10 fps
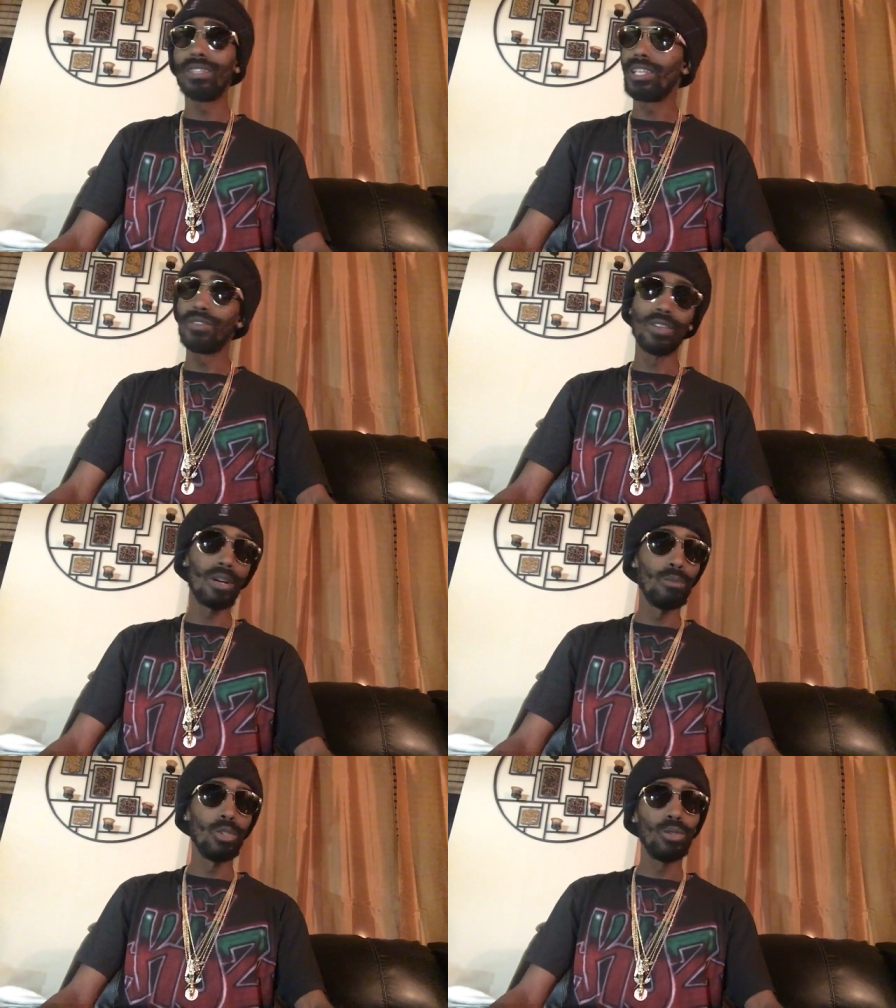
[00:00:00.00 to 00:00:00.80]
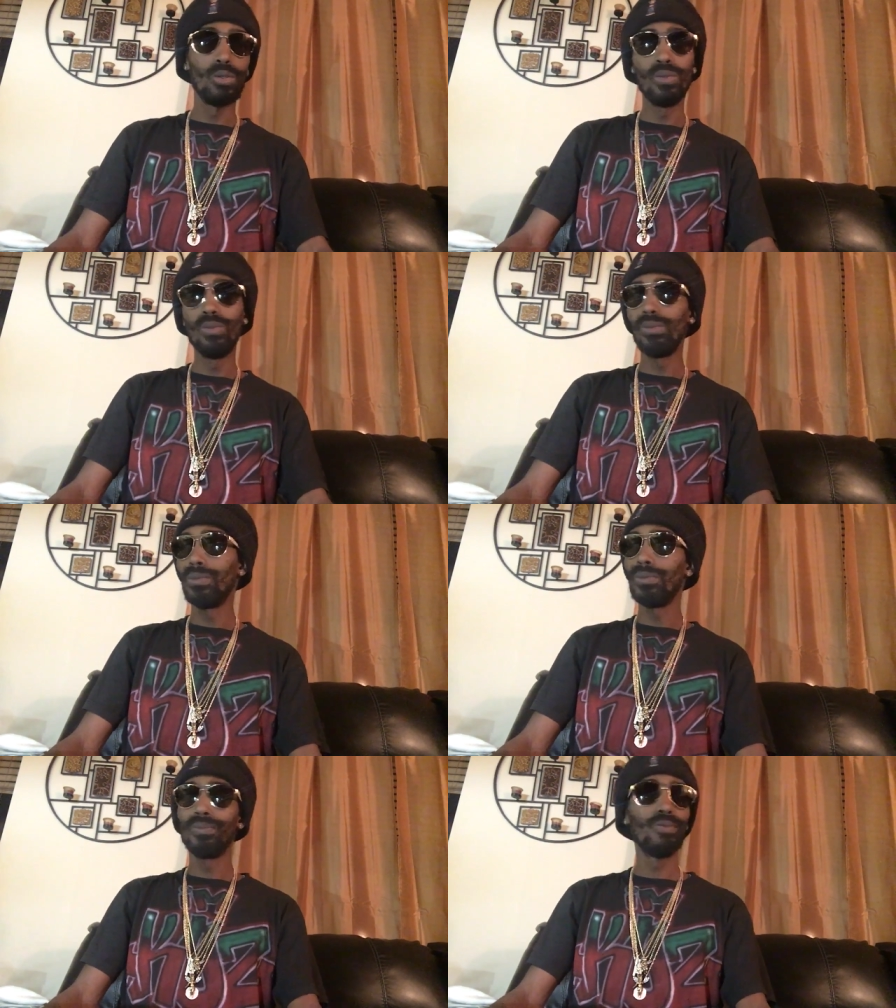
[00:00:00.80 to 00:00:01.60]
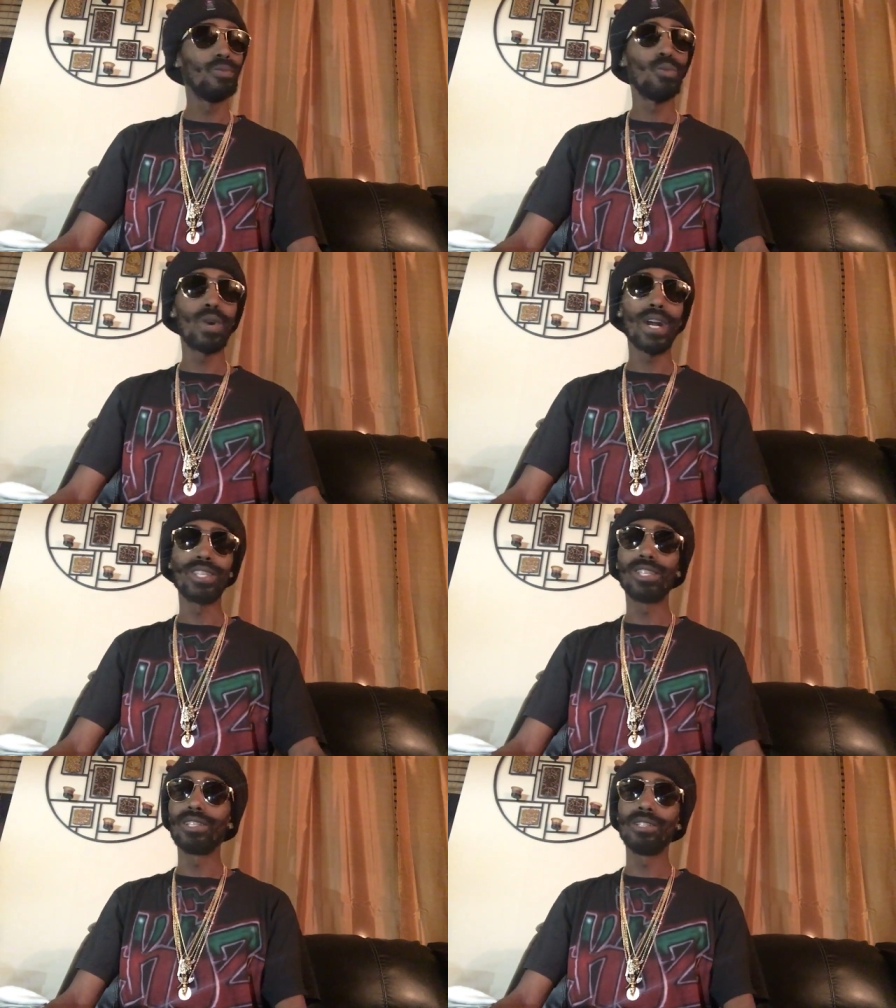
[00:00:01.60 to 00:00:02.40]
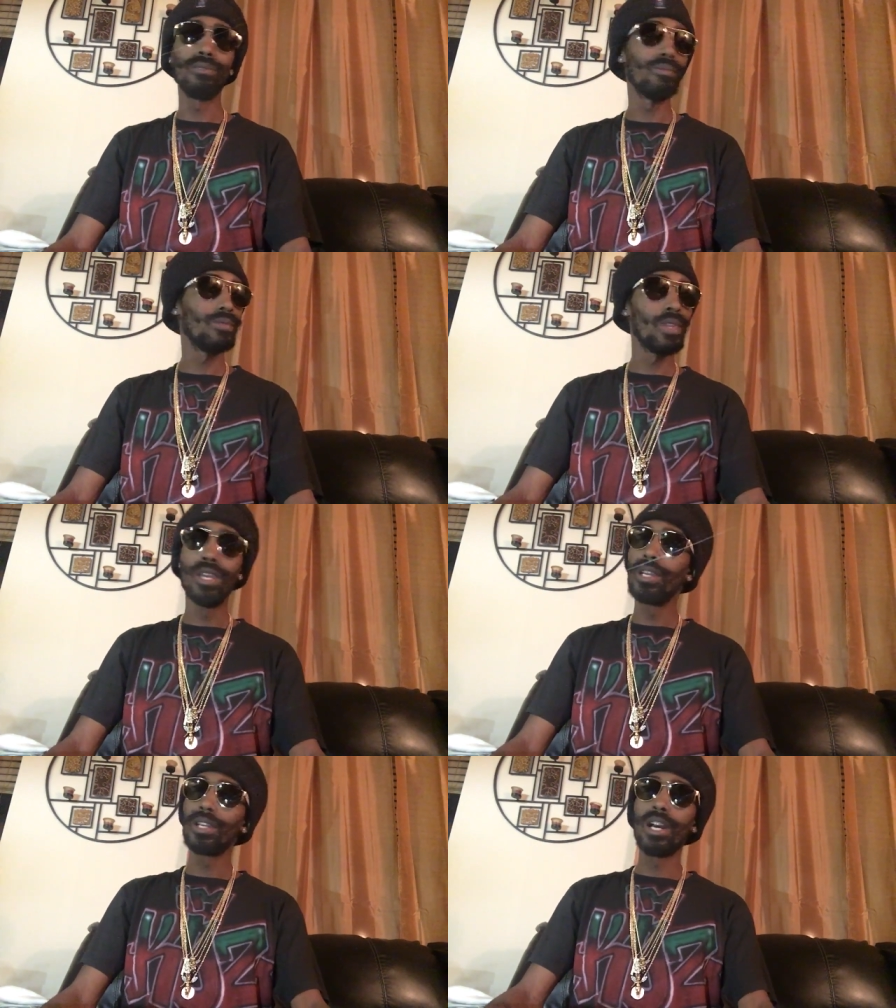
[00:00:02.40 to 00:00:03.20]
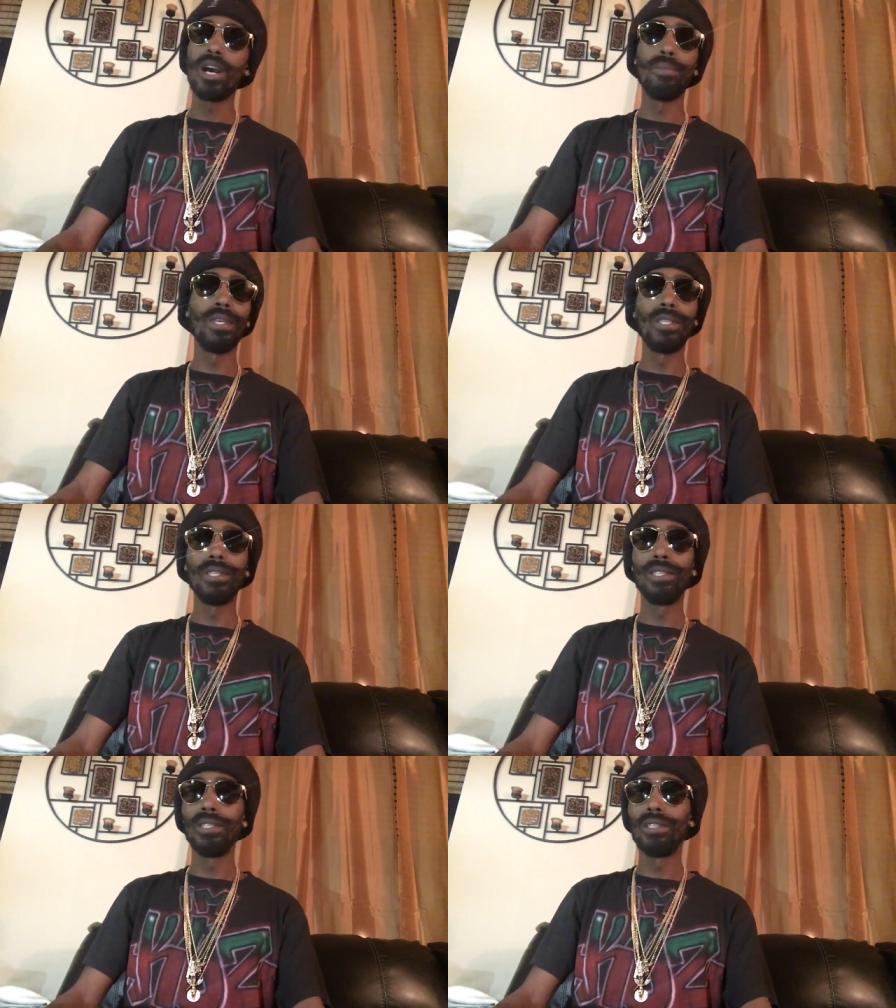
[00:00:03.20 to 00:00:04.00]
Thanks for coming through, watching, commenting.